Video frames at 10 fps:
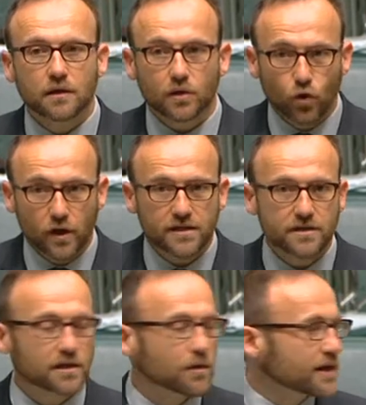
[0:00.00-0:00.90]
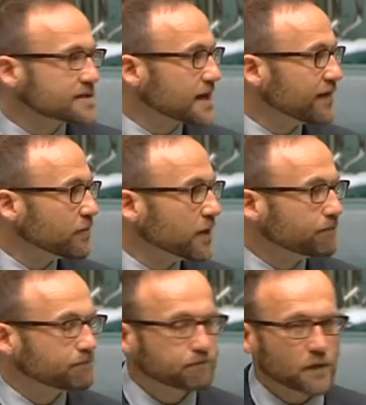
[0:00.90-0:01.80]
according to the US government
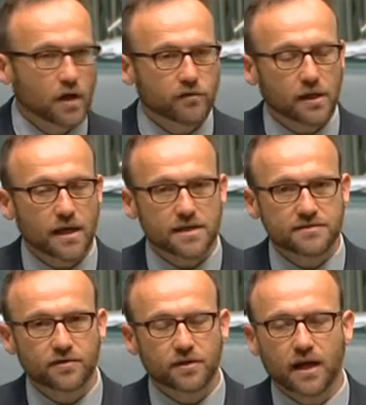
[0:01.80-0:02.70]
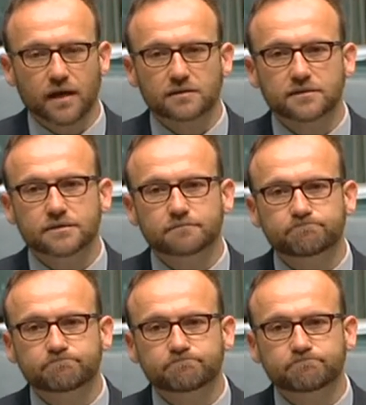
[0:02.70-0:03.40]
over the last few days,